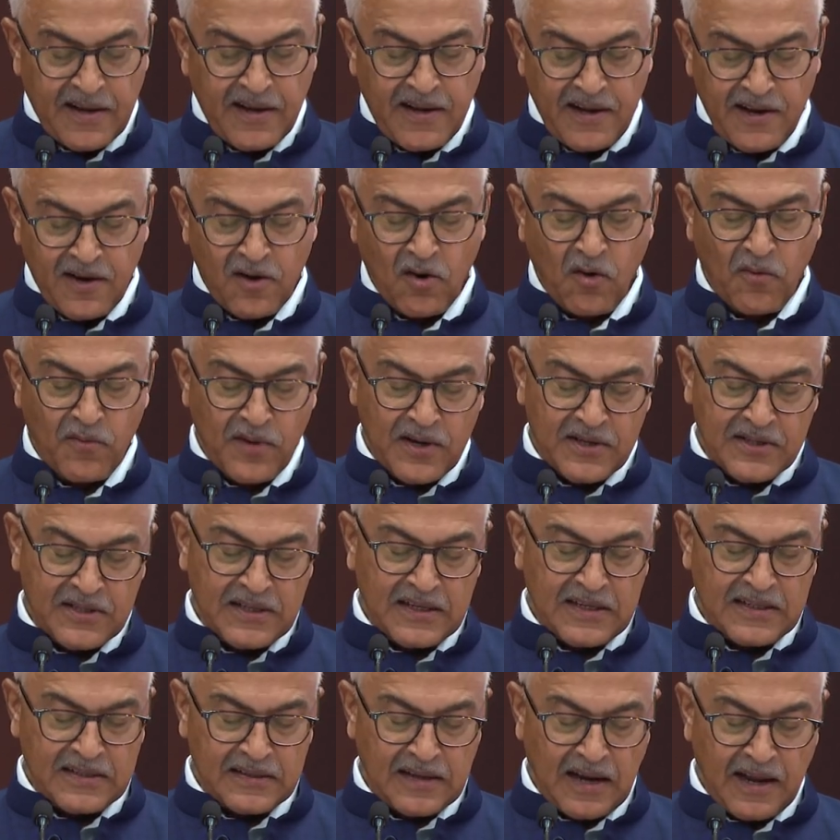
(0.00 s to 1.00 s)
Innovation
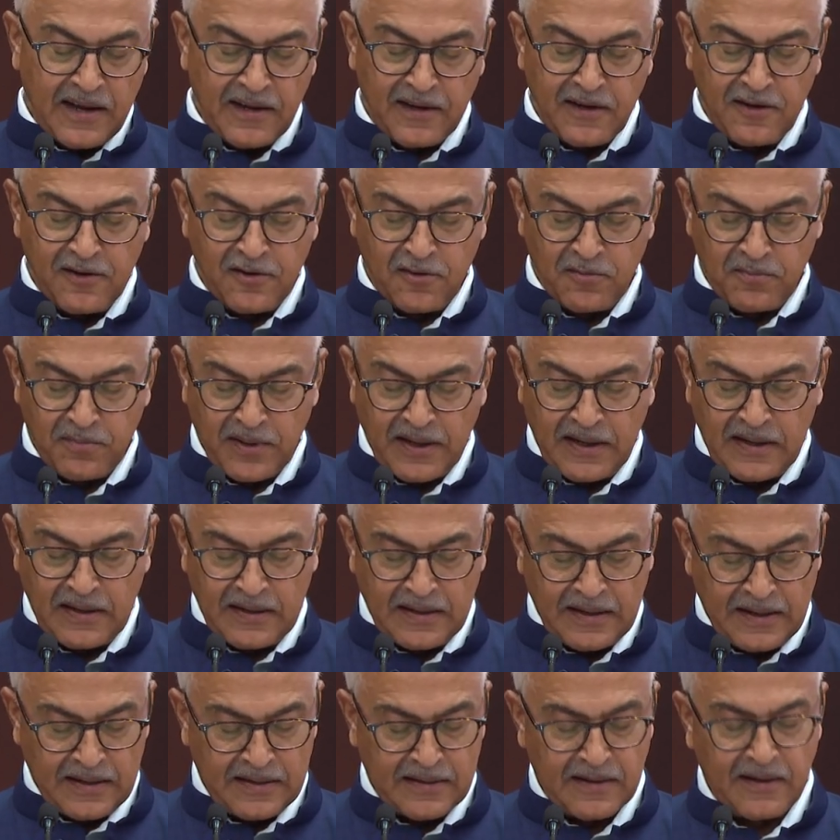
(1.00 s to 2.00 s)
is likely to bring
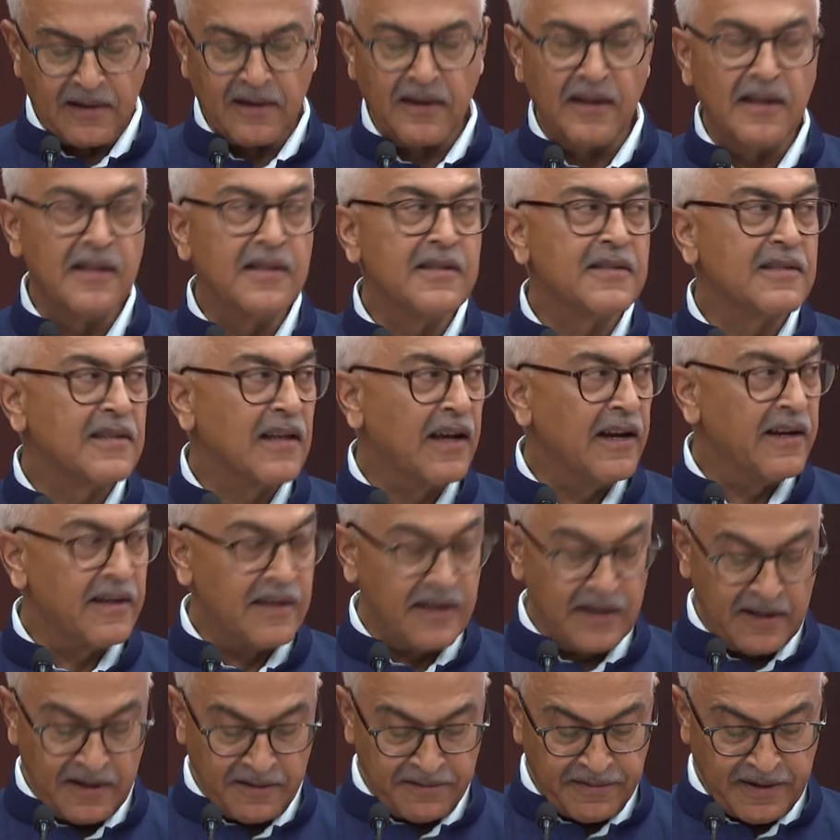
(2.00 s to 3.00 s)
greater insight
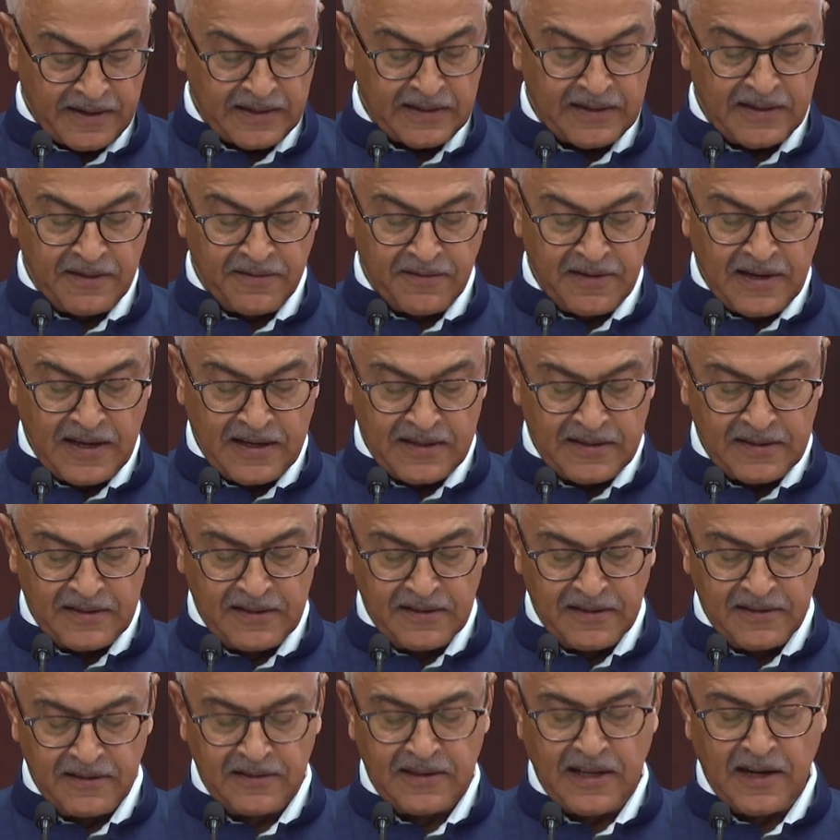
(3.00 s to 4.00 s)
and effectiveness
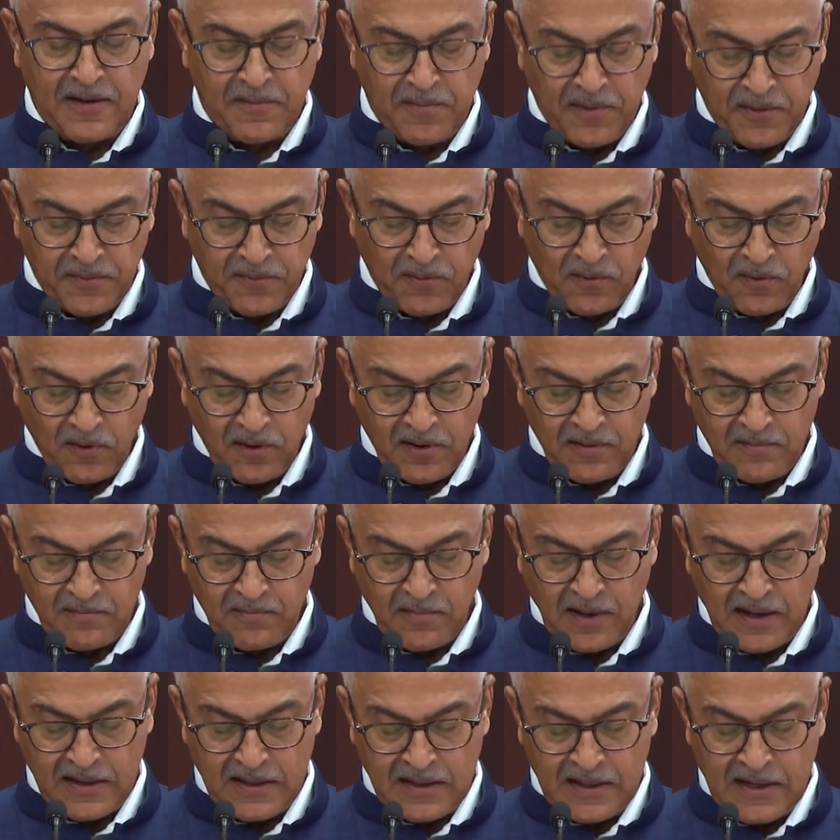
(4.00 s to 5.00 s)
than before,
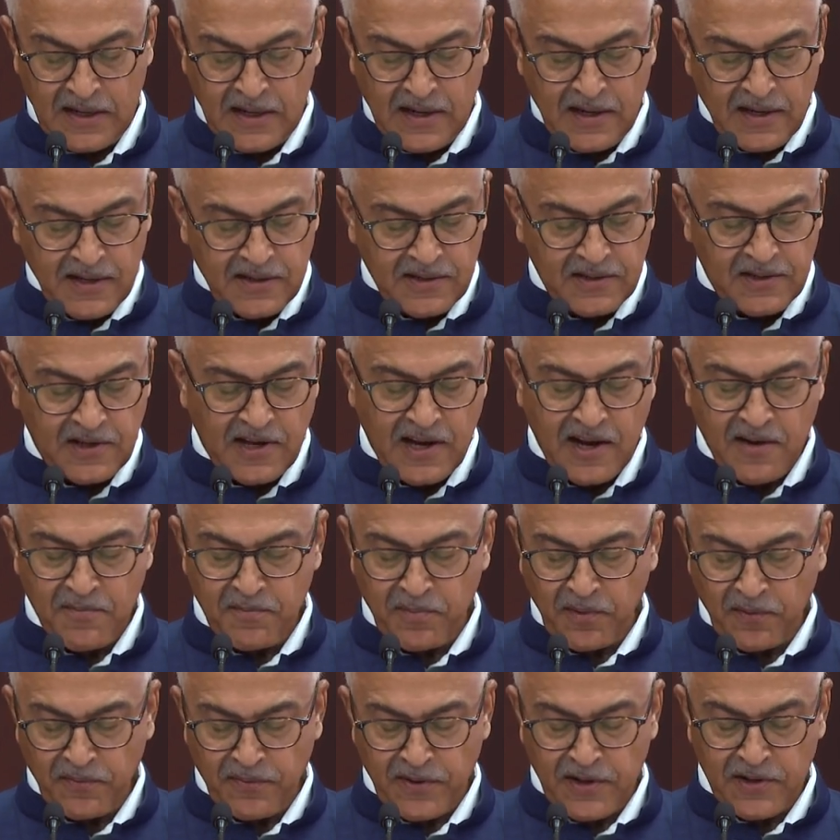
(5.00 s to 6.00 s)
but same
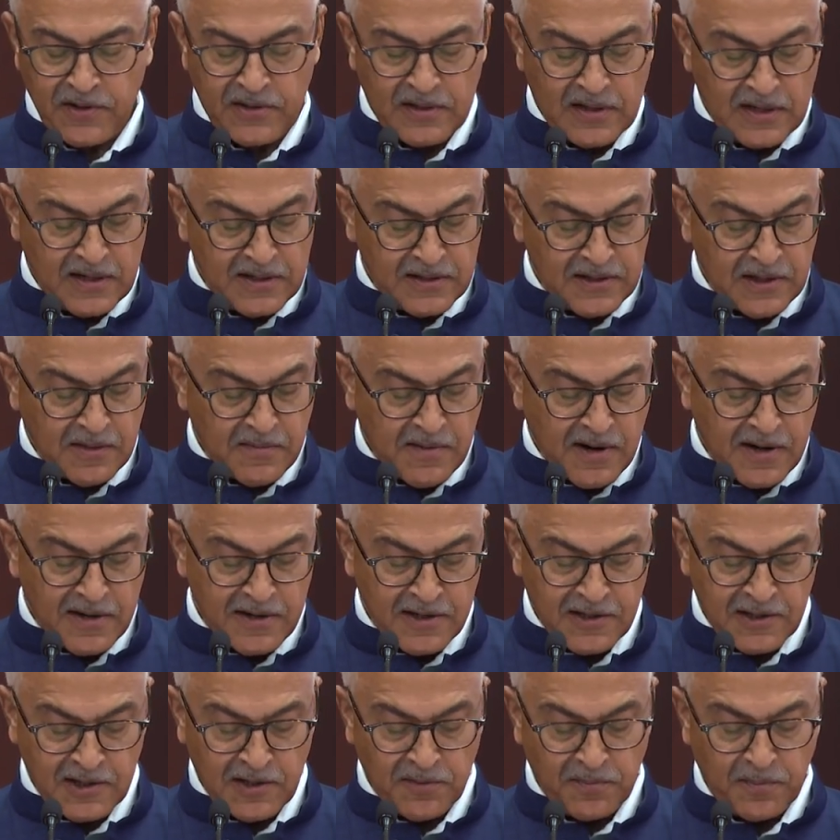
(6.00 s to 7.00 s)
professionalism and
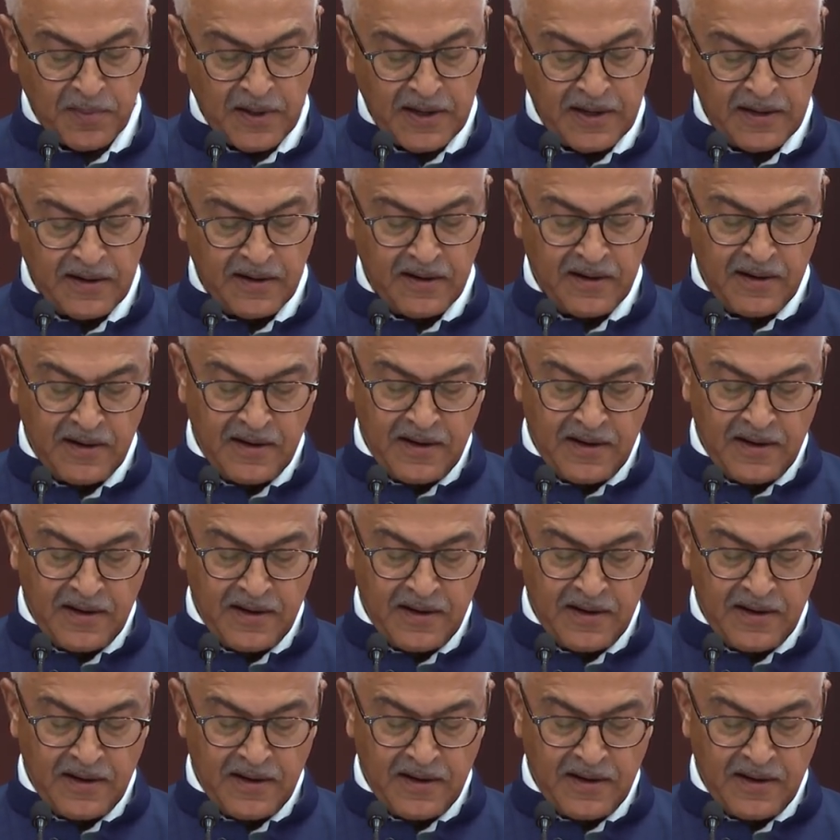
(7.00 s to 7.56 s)
discipline,